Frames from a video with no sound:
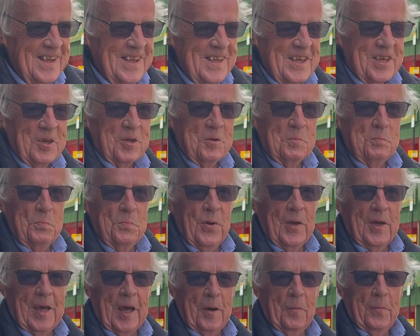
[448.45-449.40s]
could
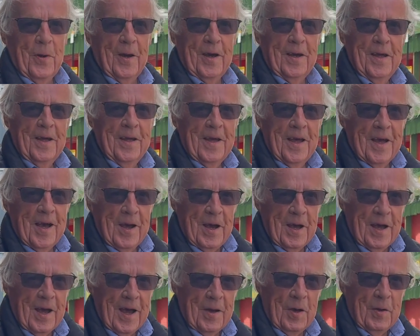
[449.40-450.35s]
pick up a
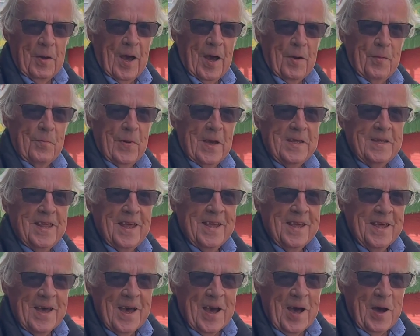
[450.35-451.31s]
mine,
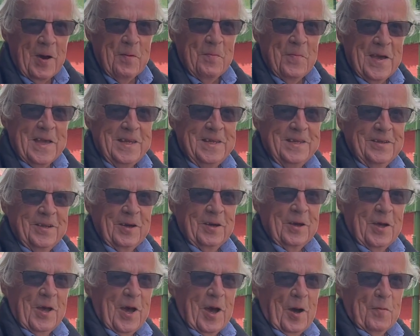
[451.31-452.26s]
a
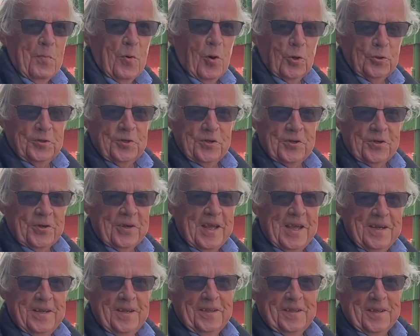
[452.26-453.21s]
mortar,
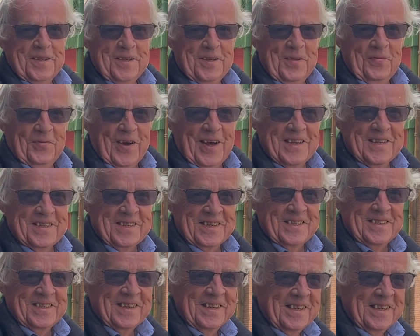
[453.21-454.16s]
anything he fancied,